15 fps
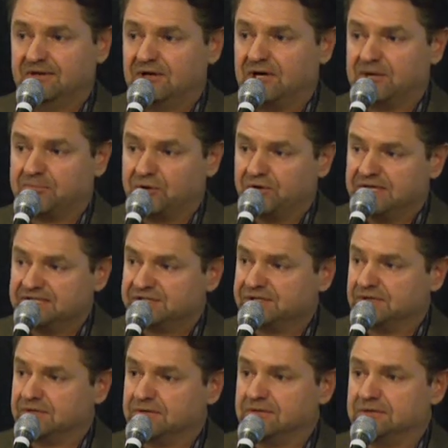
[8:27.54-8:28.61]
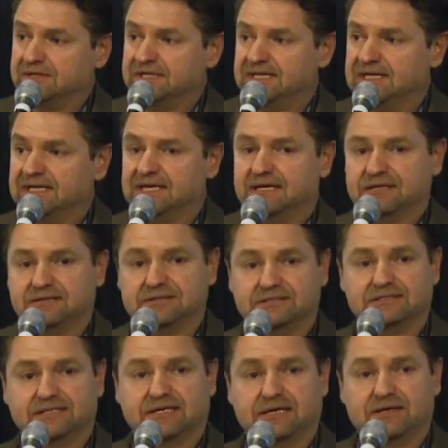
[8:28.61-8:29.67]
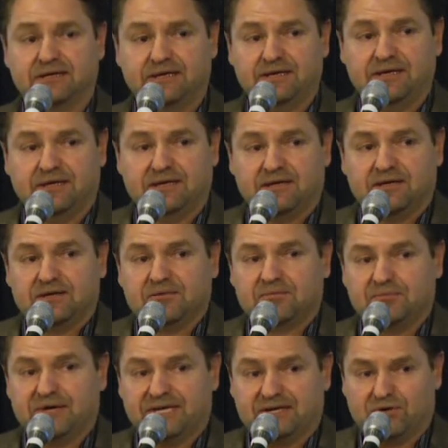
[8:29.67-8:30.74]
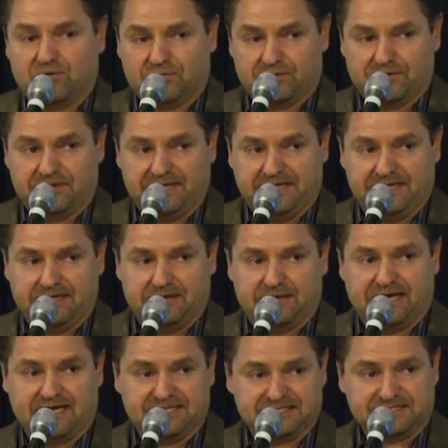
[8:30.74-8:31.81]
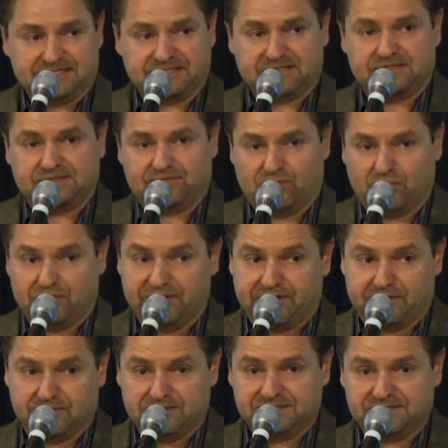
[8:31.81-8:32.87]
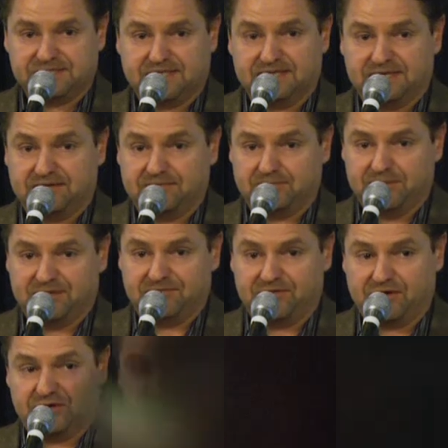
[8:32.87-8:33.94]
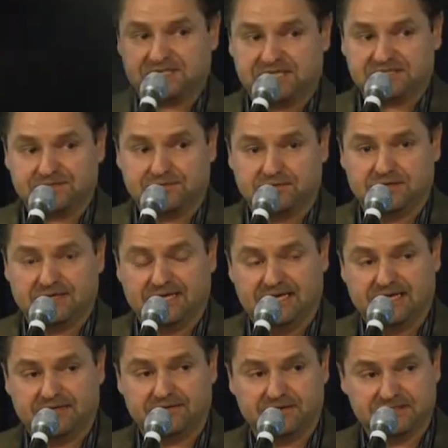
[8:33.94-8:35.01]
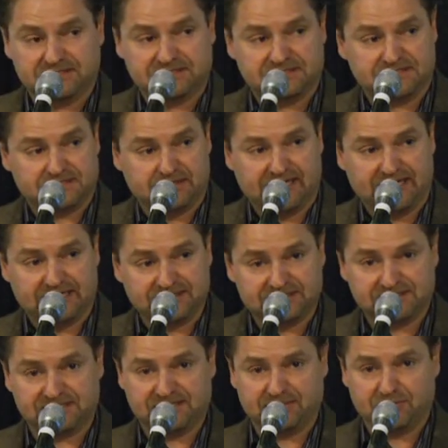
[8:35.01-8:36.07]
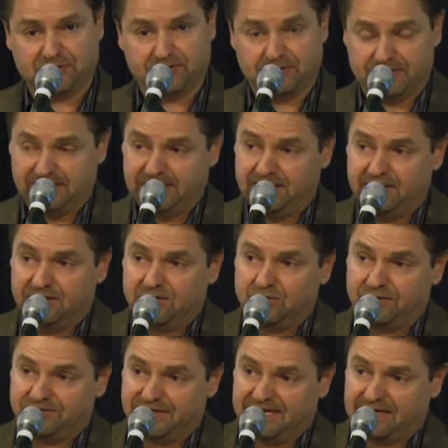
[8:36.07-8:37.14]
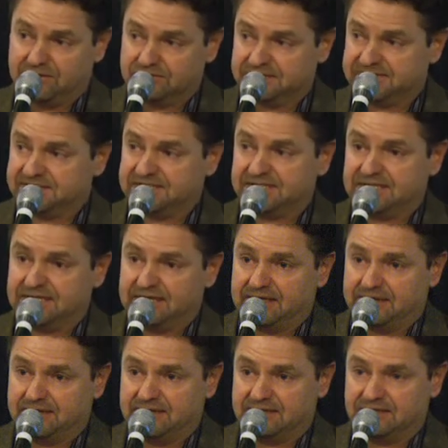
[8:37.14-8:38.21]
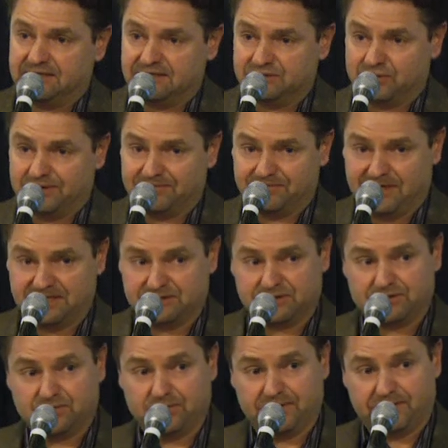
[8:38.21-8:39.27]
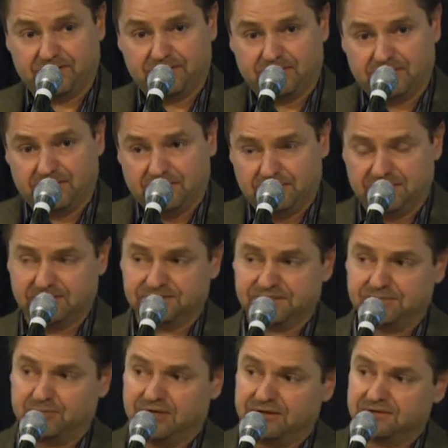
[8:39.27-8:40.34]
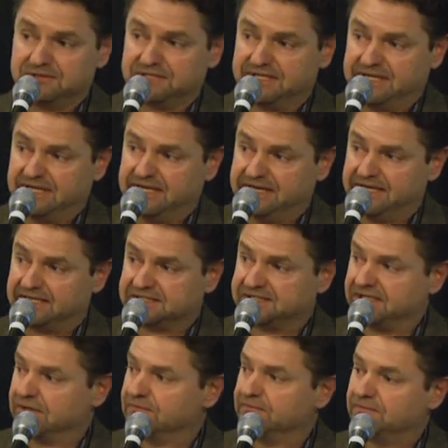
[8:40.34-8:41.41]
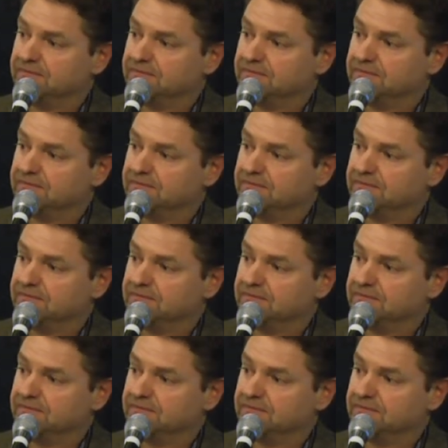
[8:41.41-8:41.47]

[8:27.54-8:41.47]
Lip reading: operational, and but over the last 4 years, been very successful. And this last summer, we've announced a joint venture with Nielsen Brothers and XL